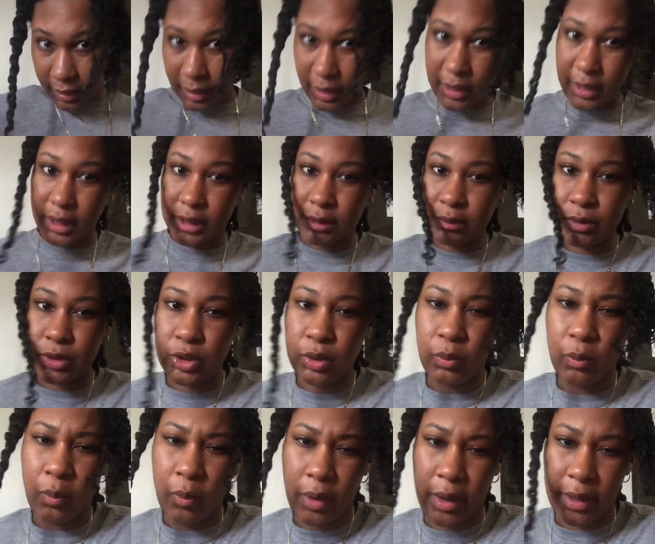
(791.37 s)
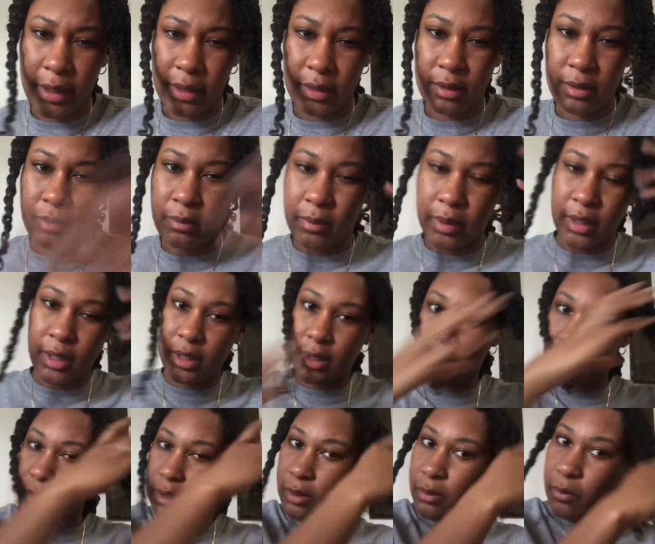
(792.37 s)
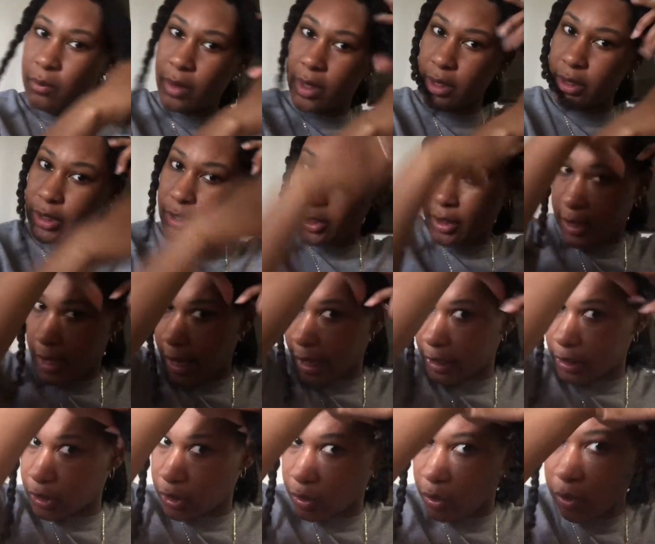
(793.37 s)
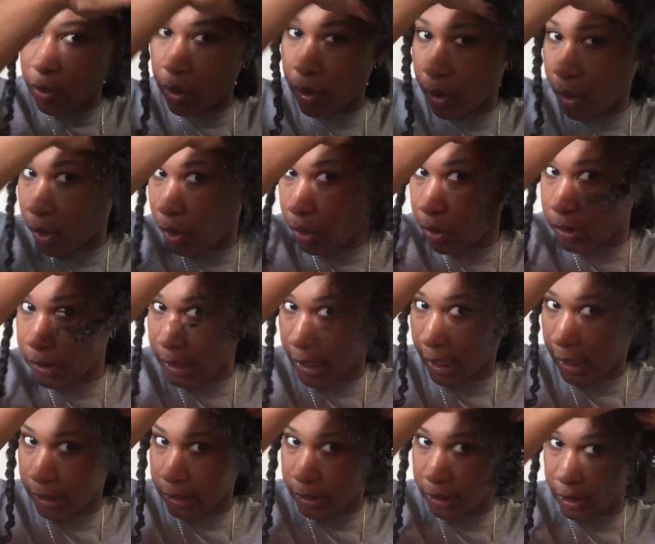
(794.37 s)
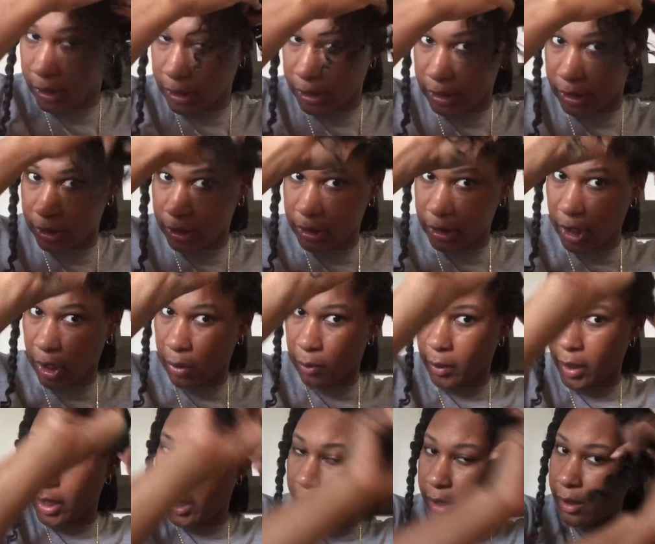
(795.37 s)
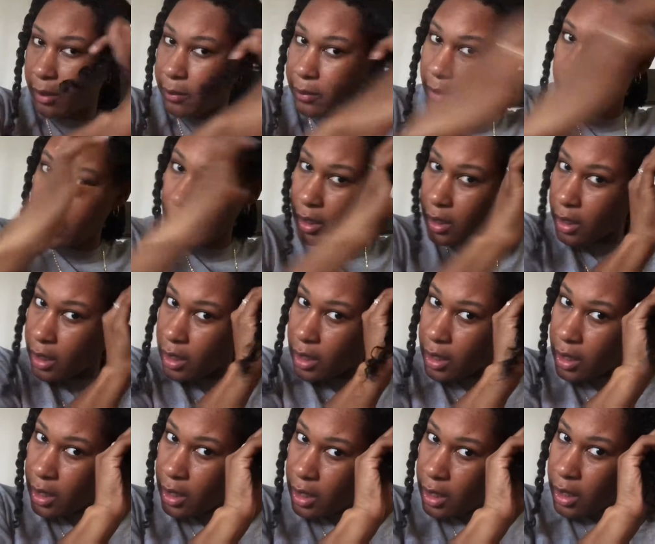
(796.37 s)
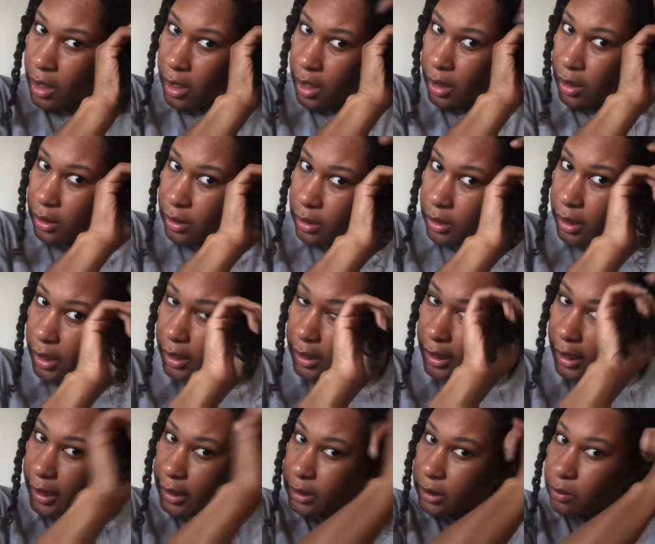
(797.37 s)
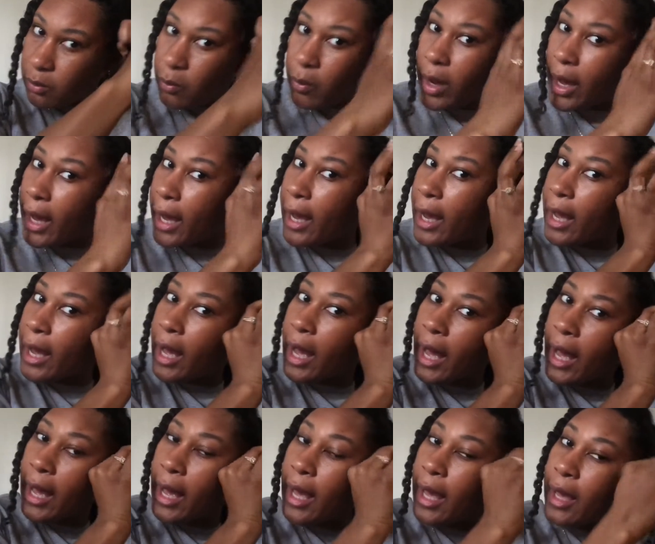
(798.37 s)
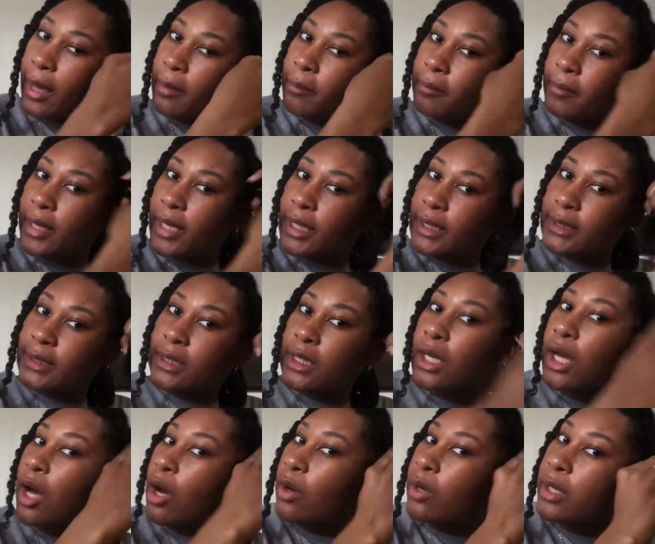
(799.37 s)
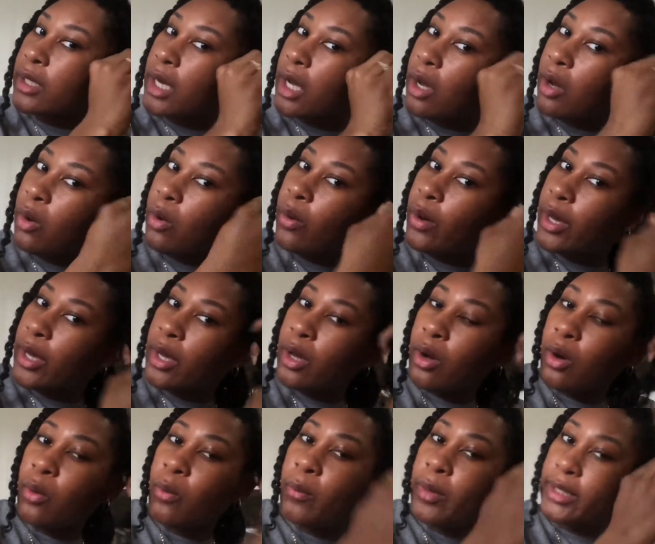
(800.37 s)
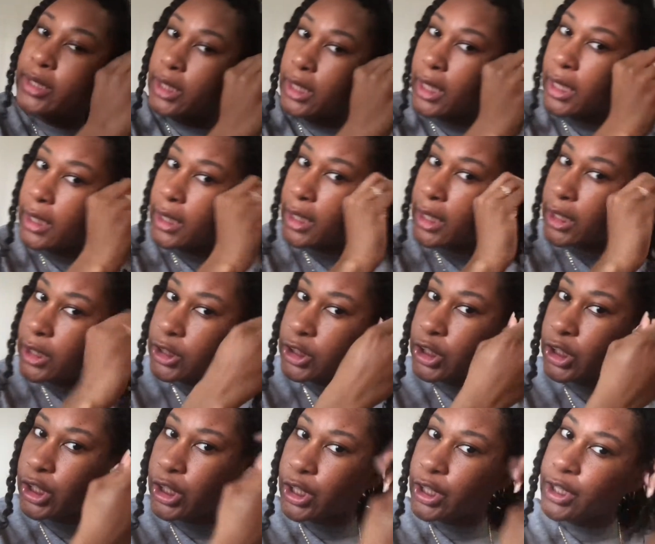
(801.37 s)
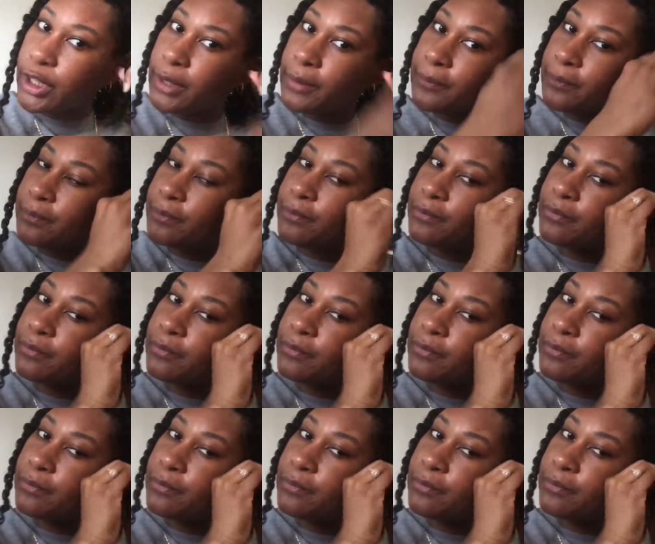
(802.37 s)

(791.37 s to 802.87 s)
And that's what you want. You want your natural curl texture to just show up. And that's why I mix the coconut oil with the conditioner,